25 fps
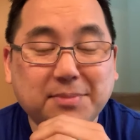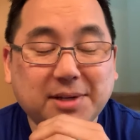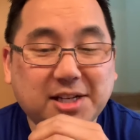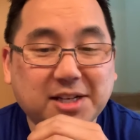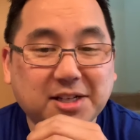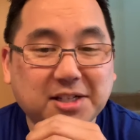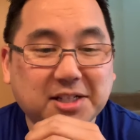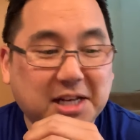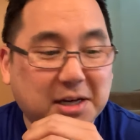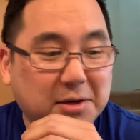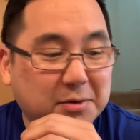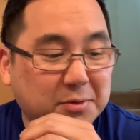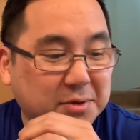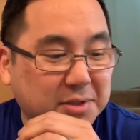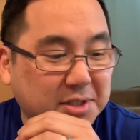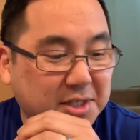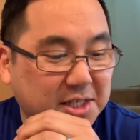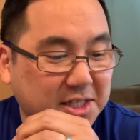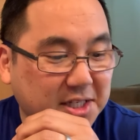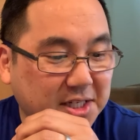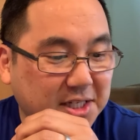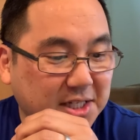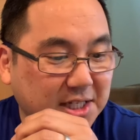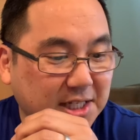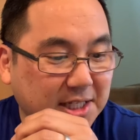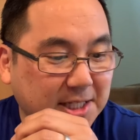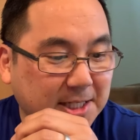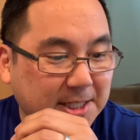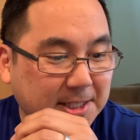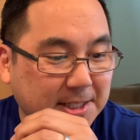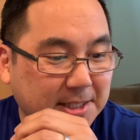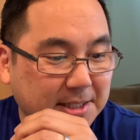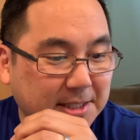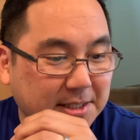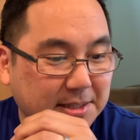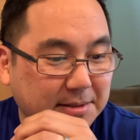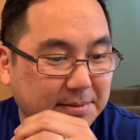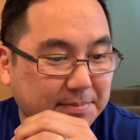because I was
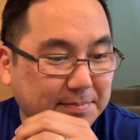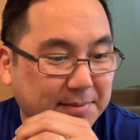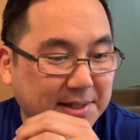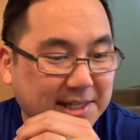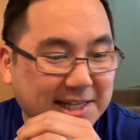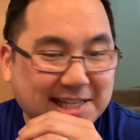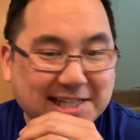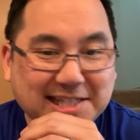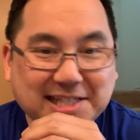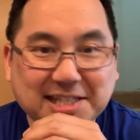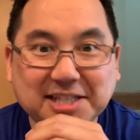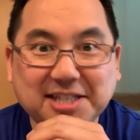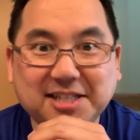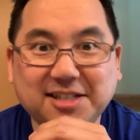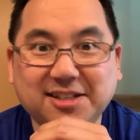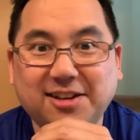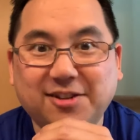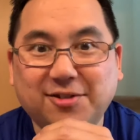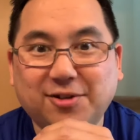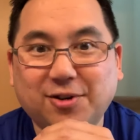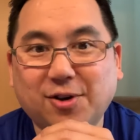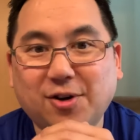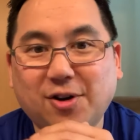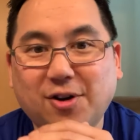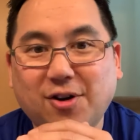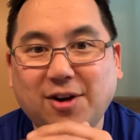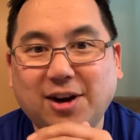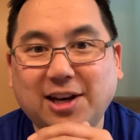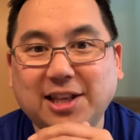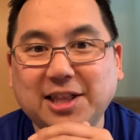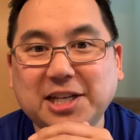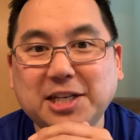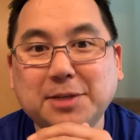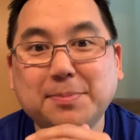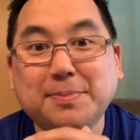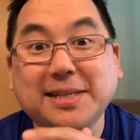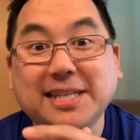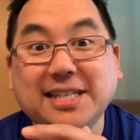insisting on her car at
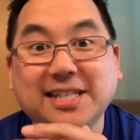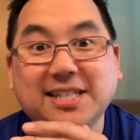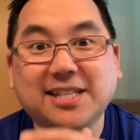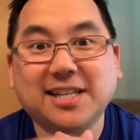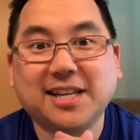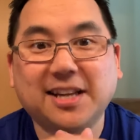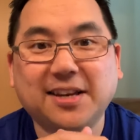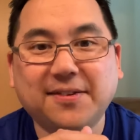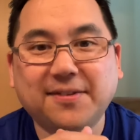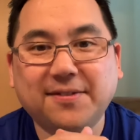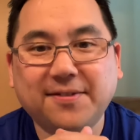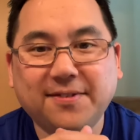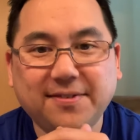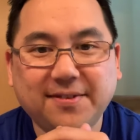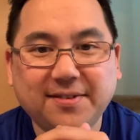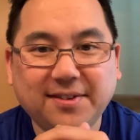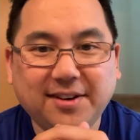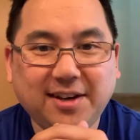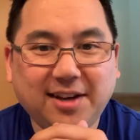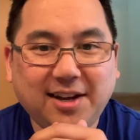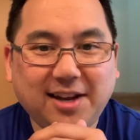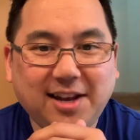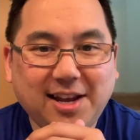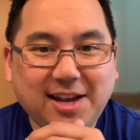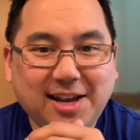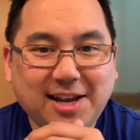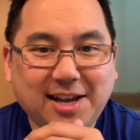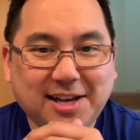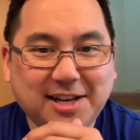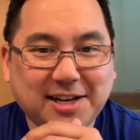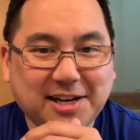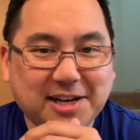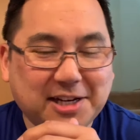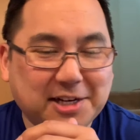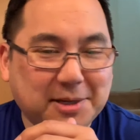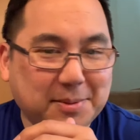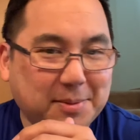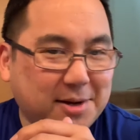least be safe, it
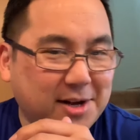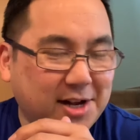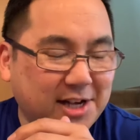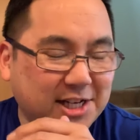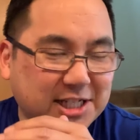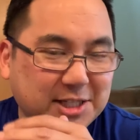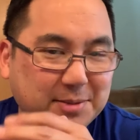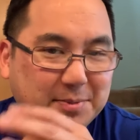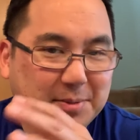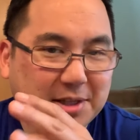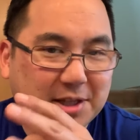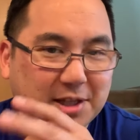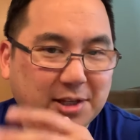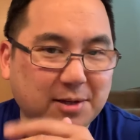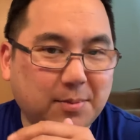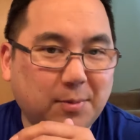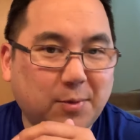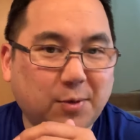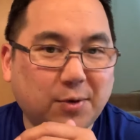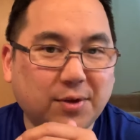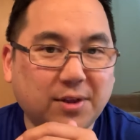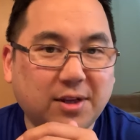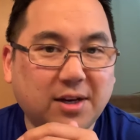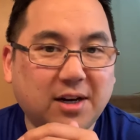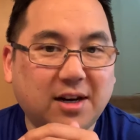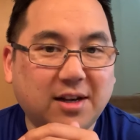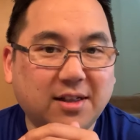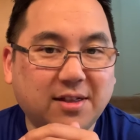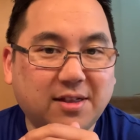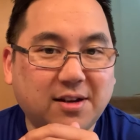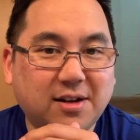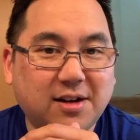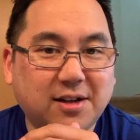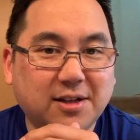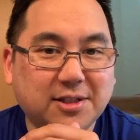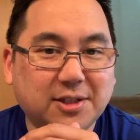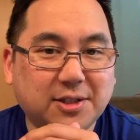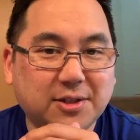ended up costing me a little more than I
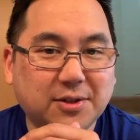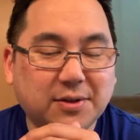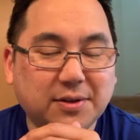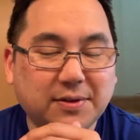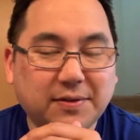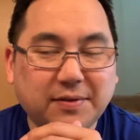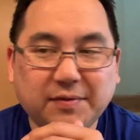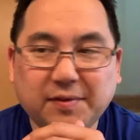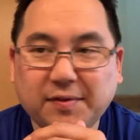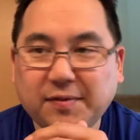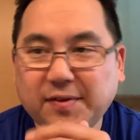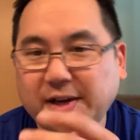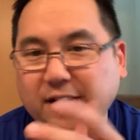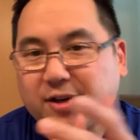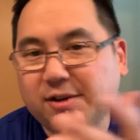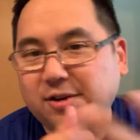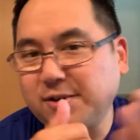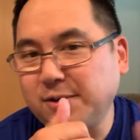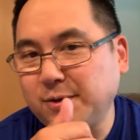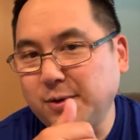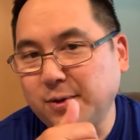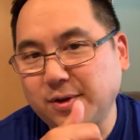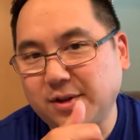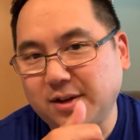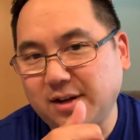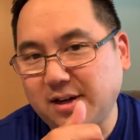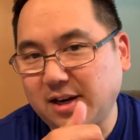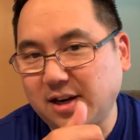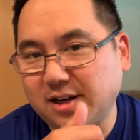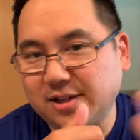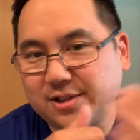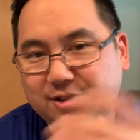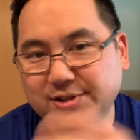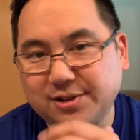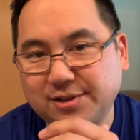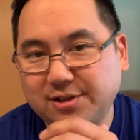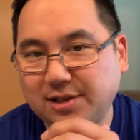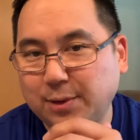thought. So even if I could go to the
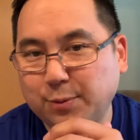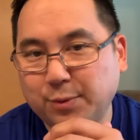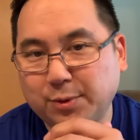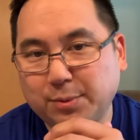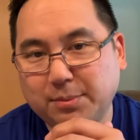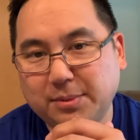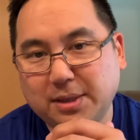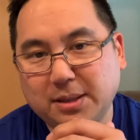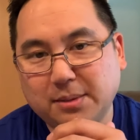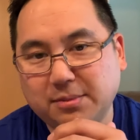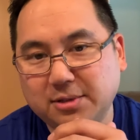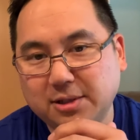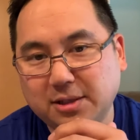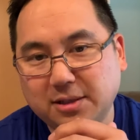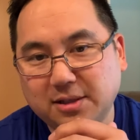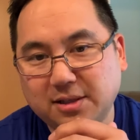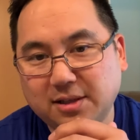National, I wouldn't be able